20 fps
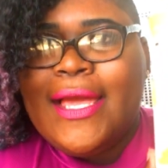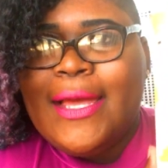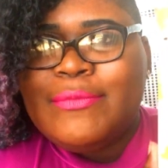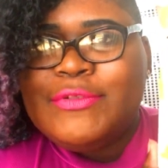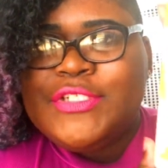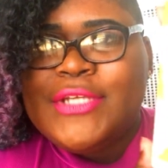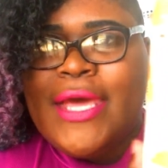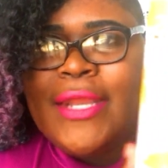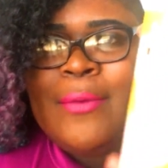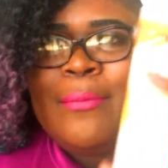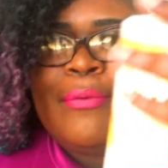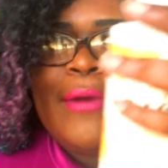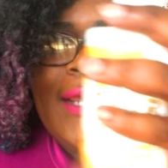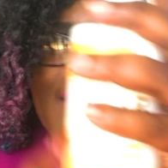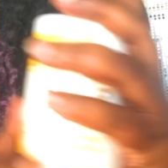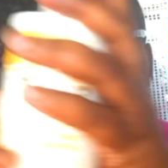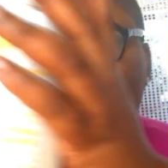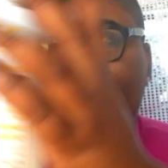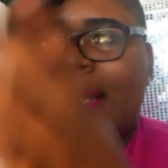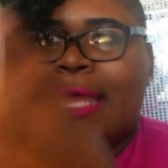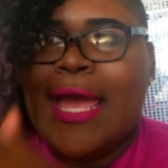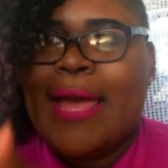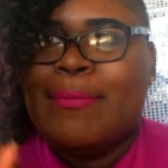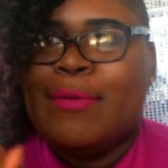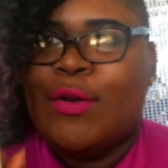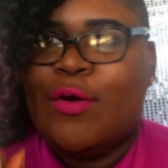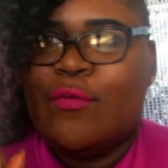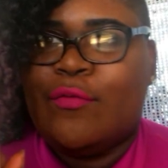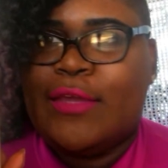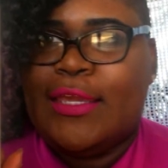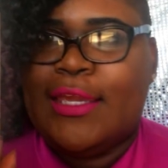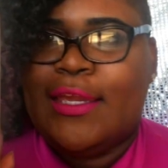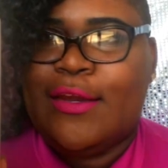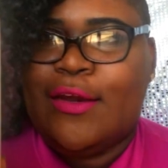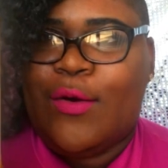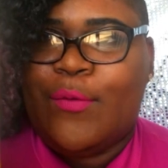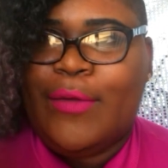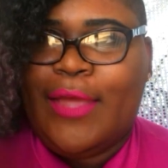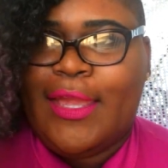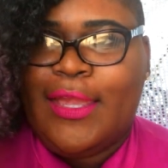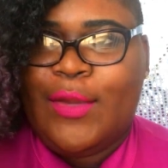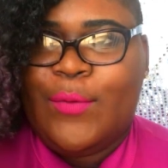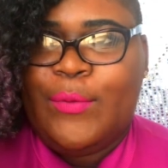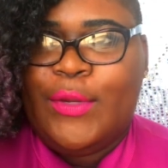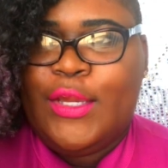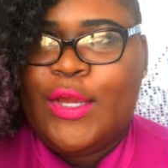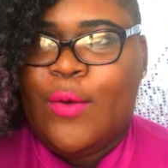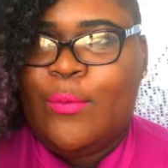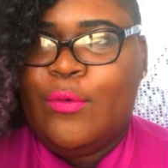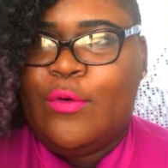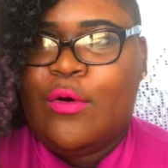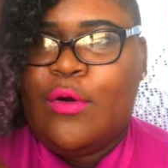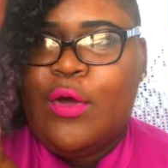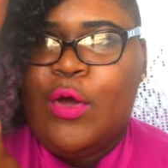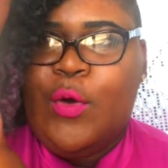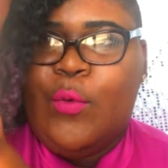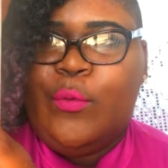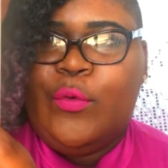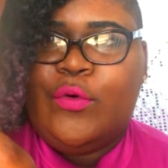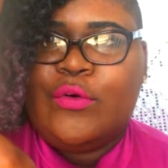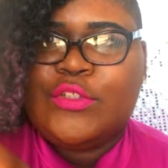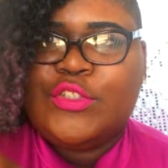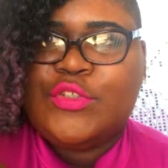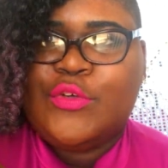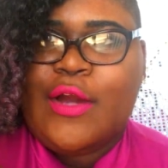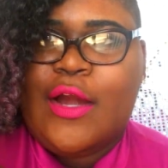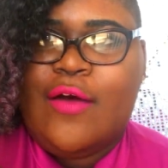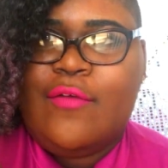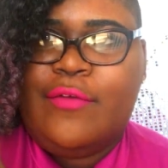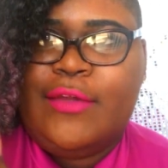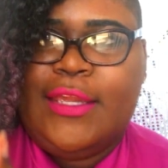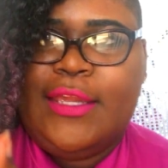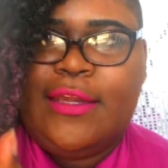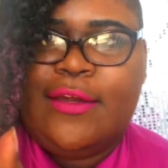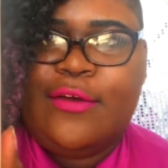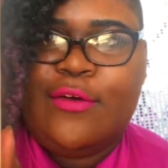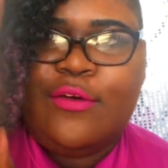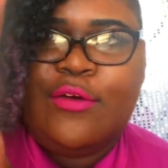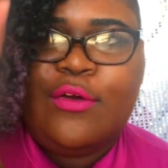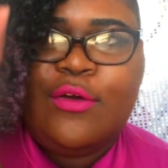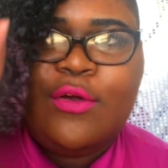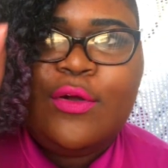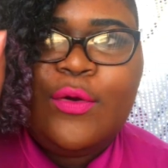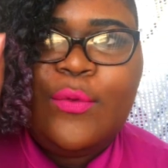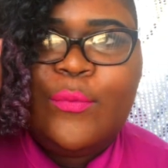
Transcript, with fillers: i'm shining bright like a diamond over here okay here we go we're gonna we're gonna try over here